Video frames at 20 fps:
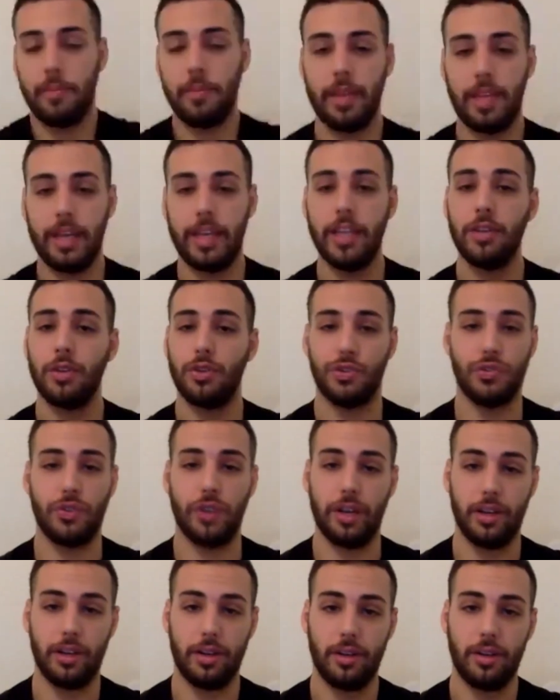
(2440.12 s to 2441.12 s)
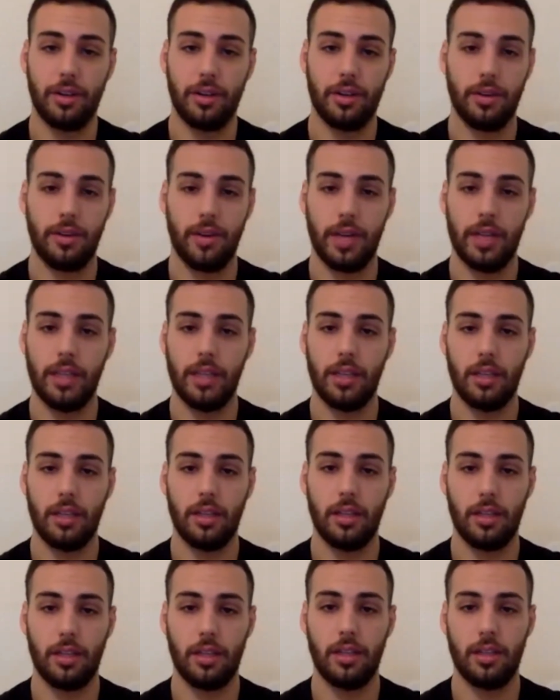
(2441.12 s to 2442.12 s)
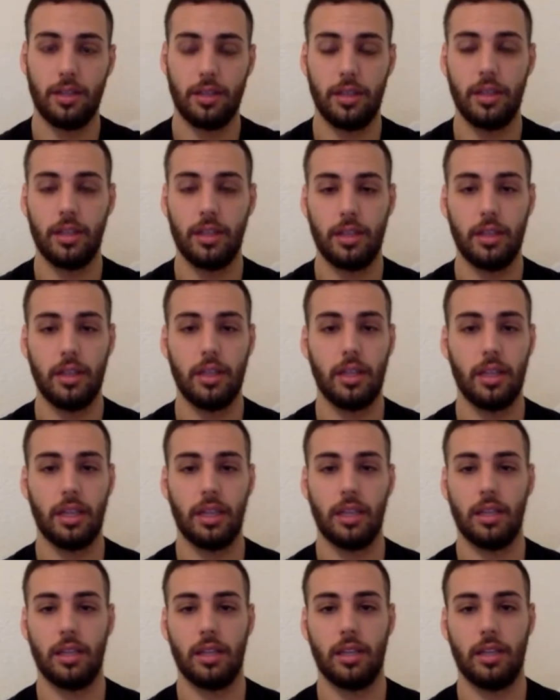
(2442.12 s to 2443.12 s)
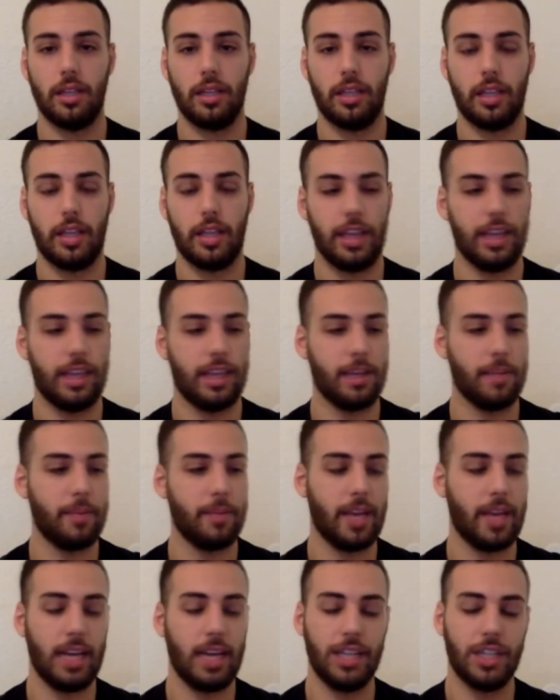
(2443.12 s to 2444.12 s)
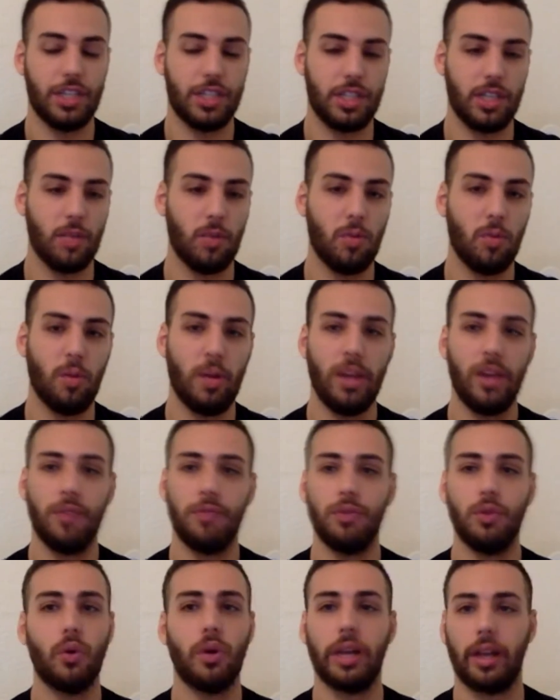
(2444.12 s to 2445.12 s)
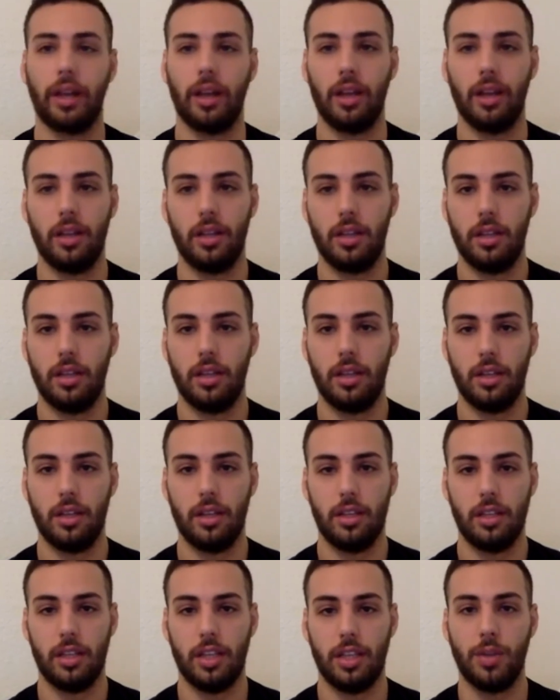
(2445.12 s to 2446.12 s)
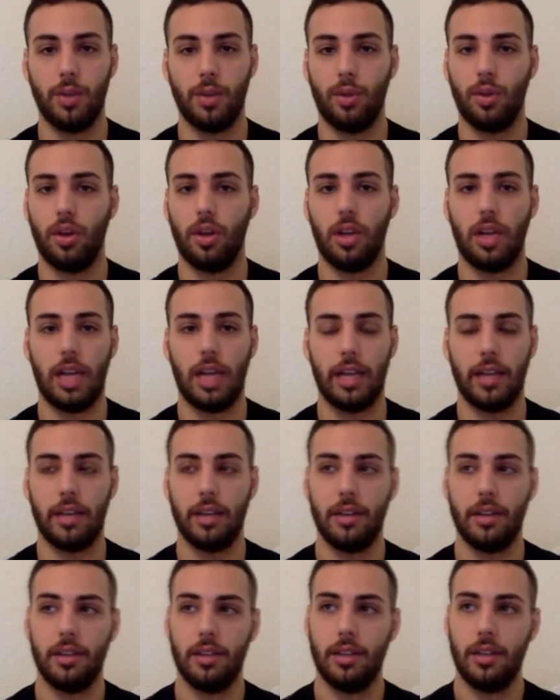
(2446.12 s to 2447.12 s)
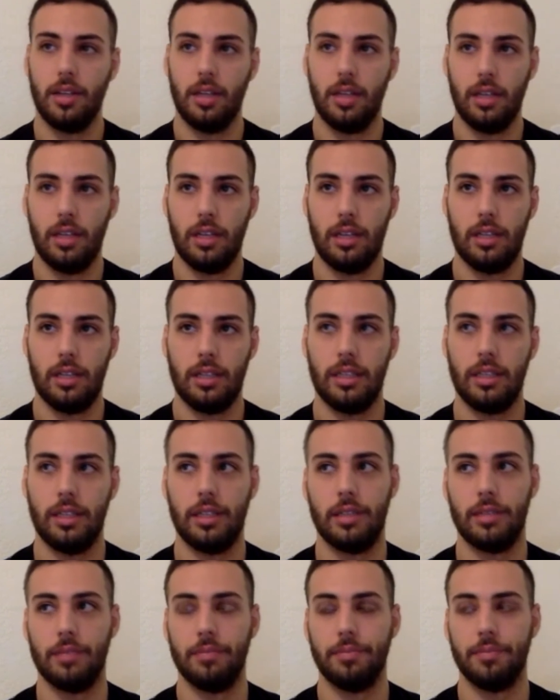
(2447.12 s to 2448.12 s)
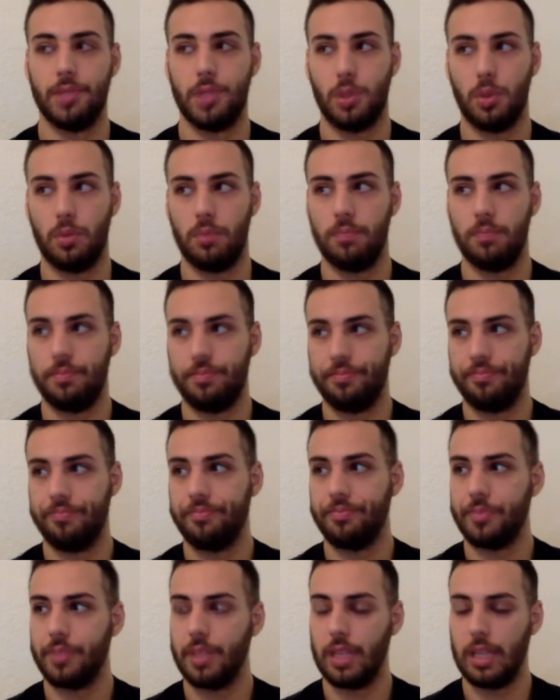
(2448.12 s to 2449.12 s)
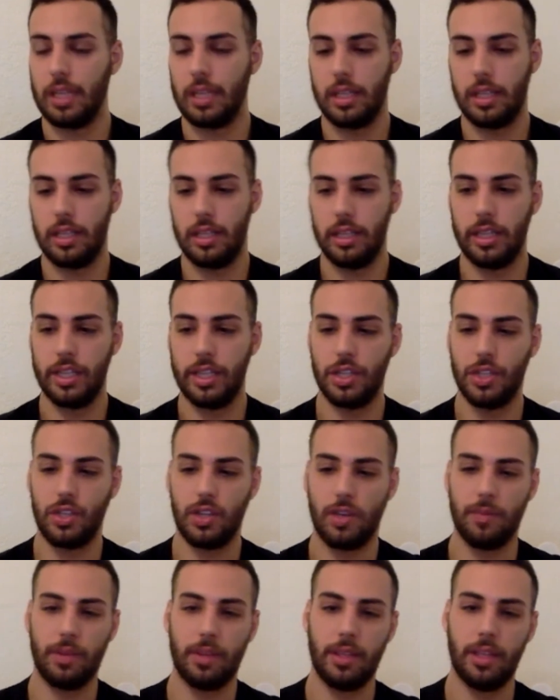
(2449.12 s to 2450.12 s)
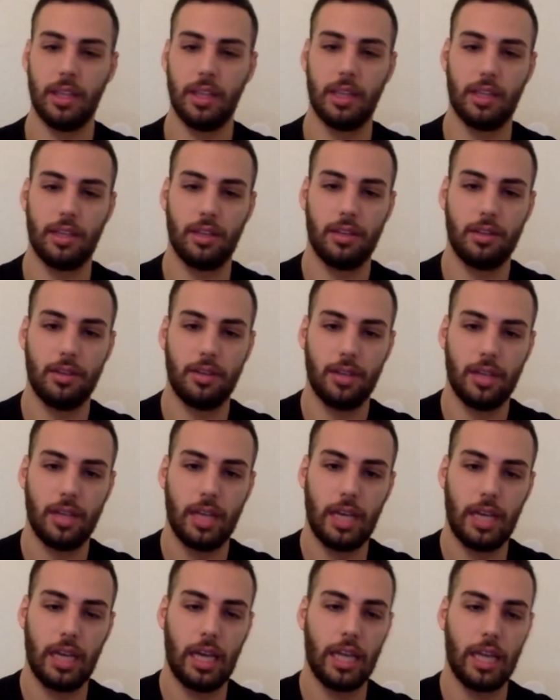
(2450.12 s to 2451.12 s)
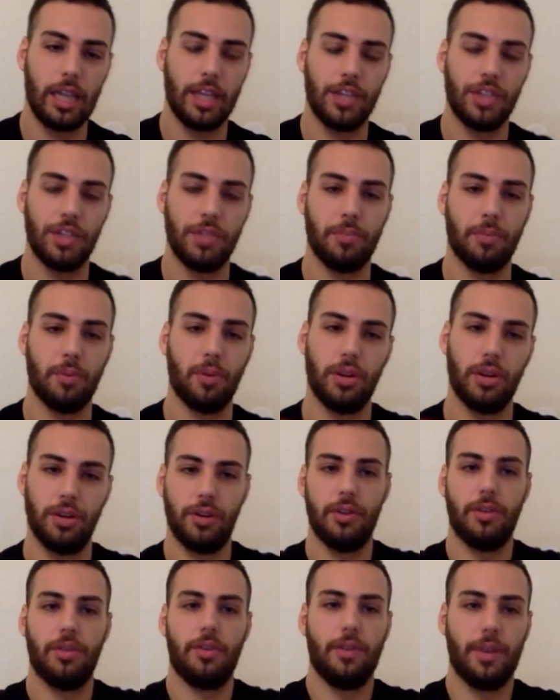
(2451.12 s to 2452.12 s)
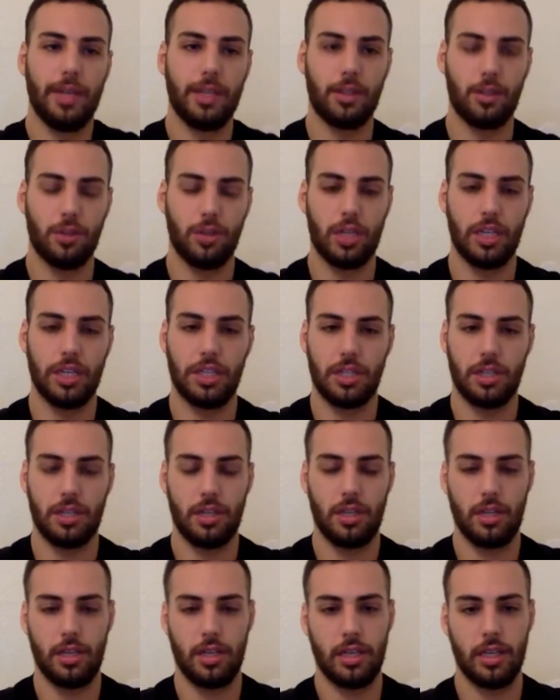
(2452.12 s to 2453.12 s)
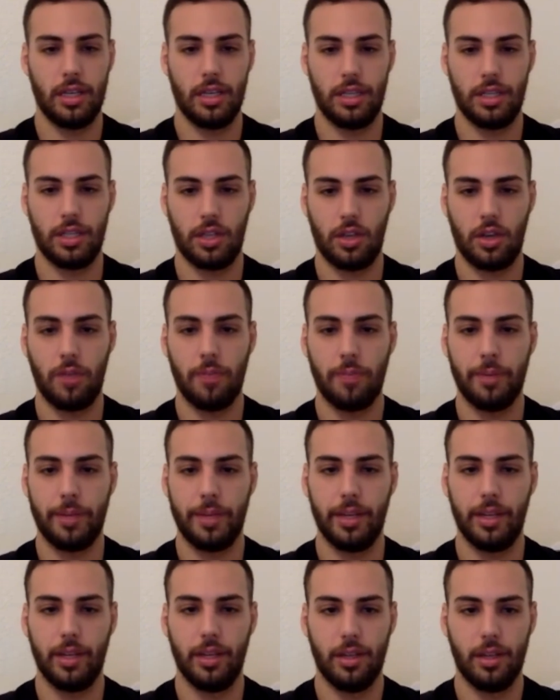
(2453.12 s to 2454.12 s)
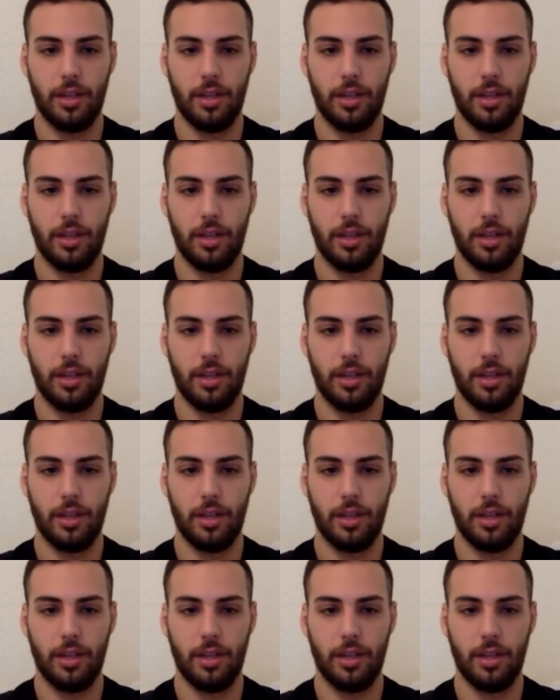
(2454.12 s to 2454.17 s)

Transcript: be, a an habit. industry right yeah uh, it, it can be a, uh, just a way of doing that you don't like um, so this is something that I, I think it's important right because as as a company